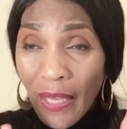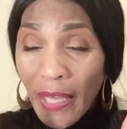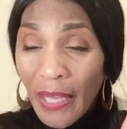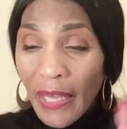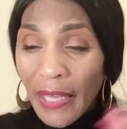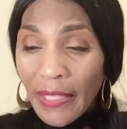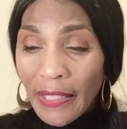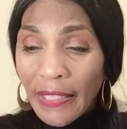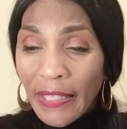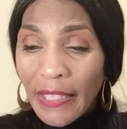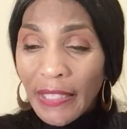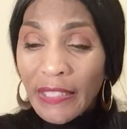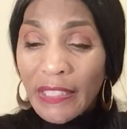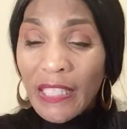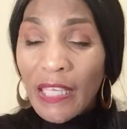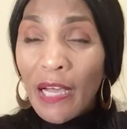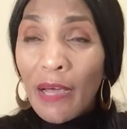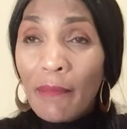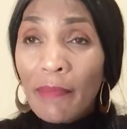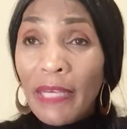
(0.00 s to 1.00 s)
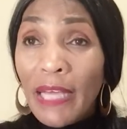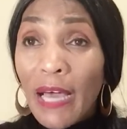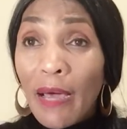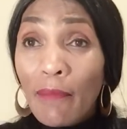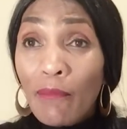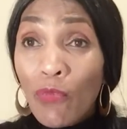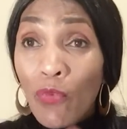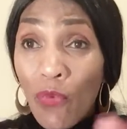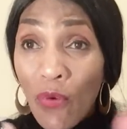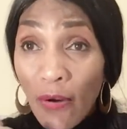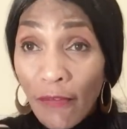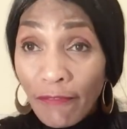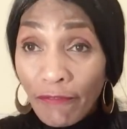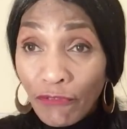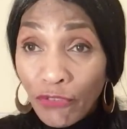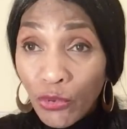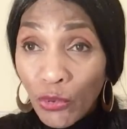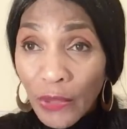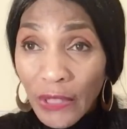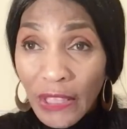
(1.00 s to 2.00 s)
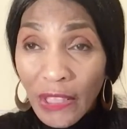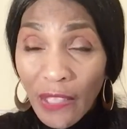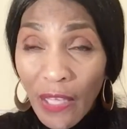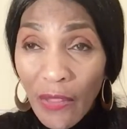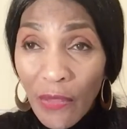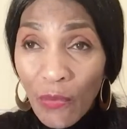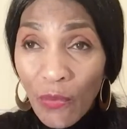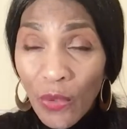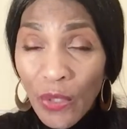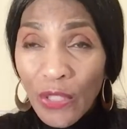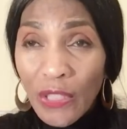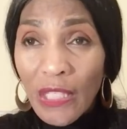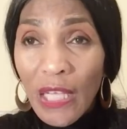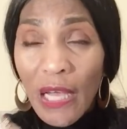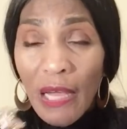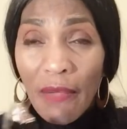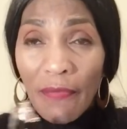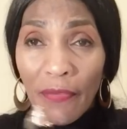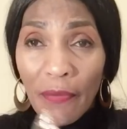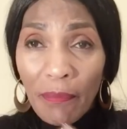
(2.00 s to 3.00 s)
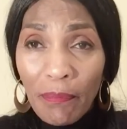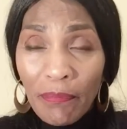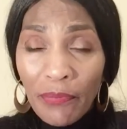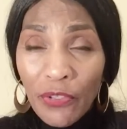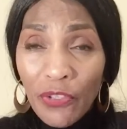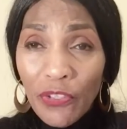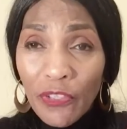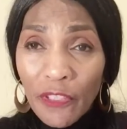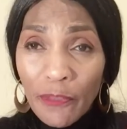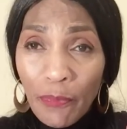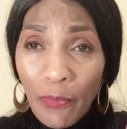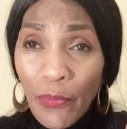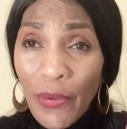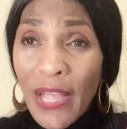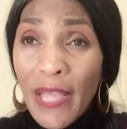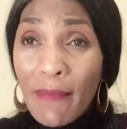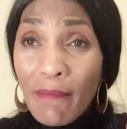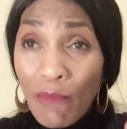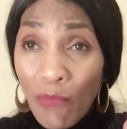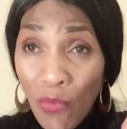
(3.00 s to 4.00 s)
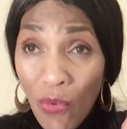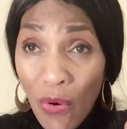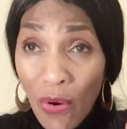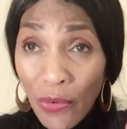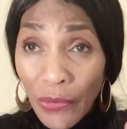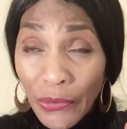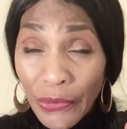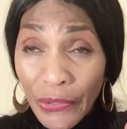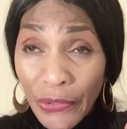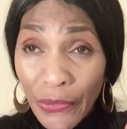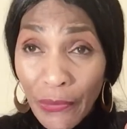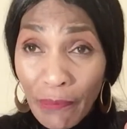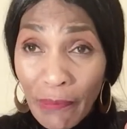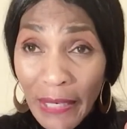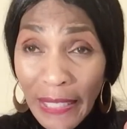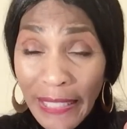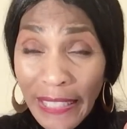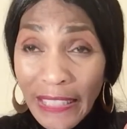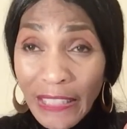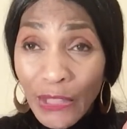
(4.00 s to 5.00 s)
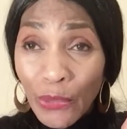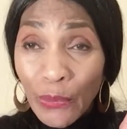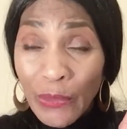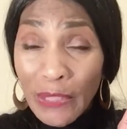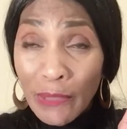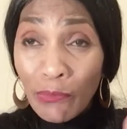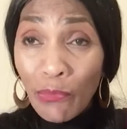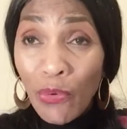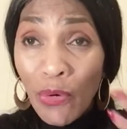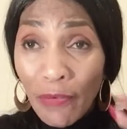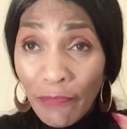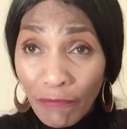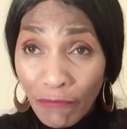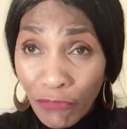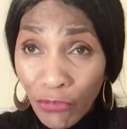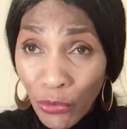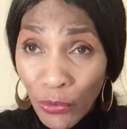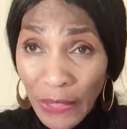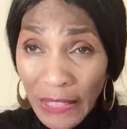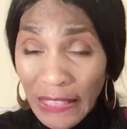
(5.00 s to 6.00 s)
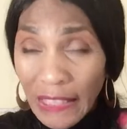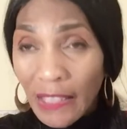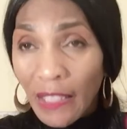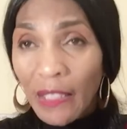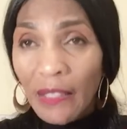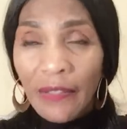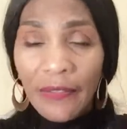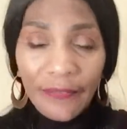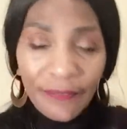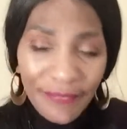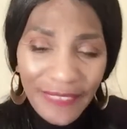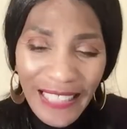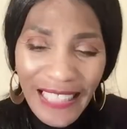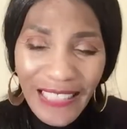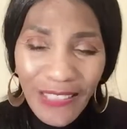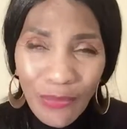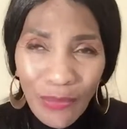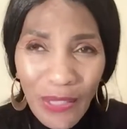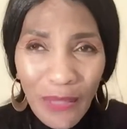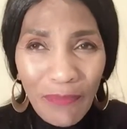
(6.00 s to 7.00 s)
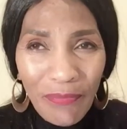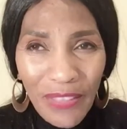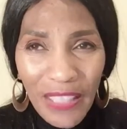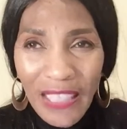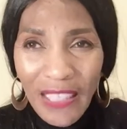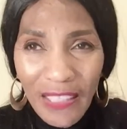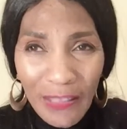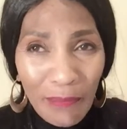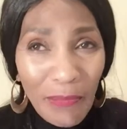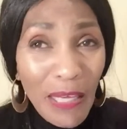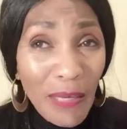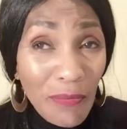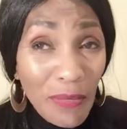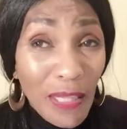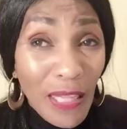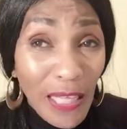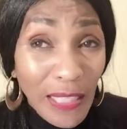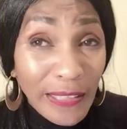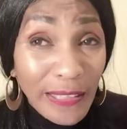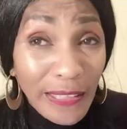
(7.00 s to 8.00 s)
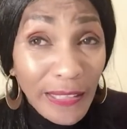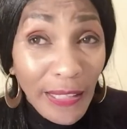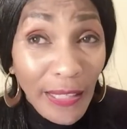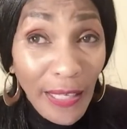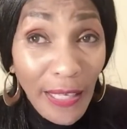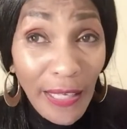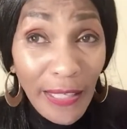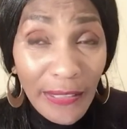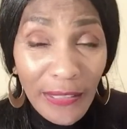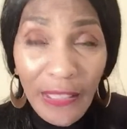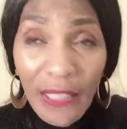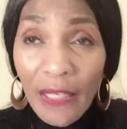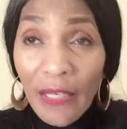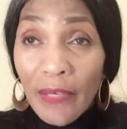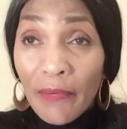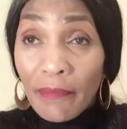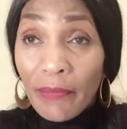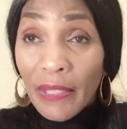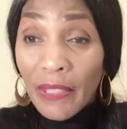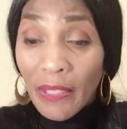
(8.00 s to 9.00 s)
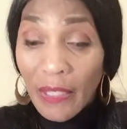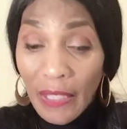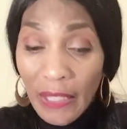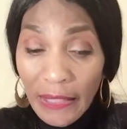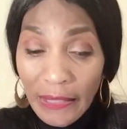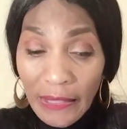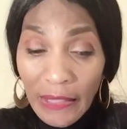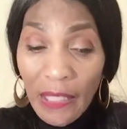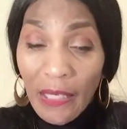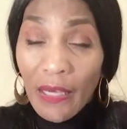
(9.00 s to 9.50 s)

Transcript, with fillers: and it's coming out more fluent. In other words, the, you're spraying more on your body so it's more fluent. That's what I'm thinking. Maybe that's it because